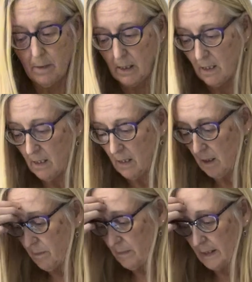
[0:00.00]
car.
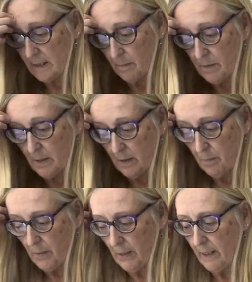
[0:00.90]
That's absolutely
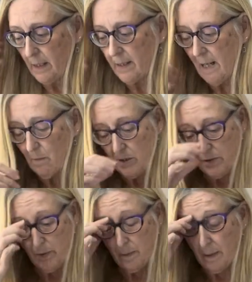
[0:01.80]
brilliant. And that was
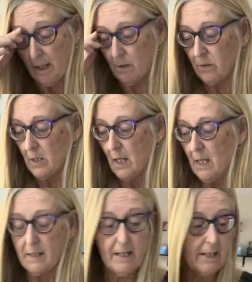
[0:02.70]

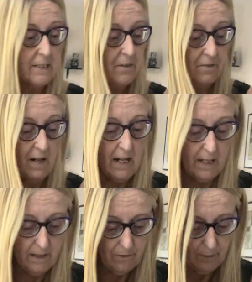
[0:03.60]

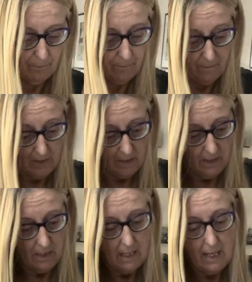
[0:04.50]
£3.95.
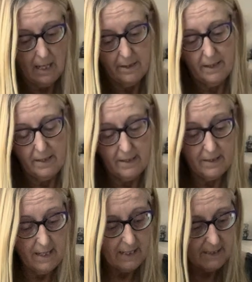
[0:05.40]
And then the
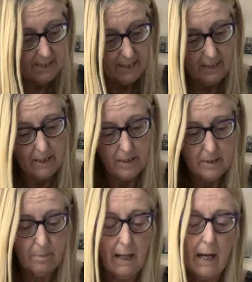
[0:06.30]
next thing in this
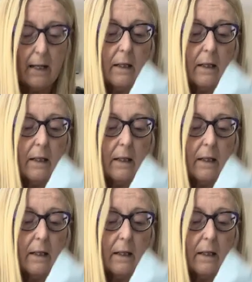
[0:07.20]
bag,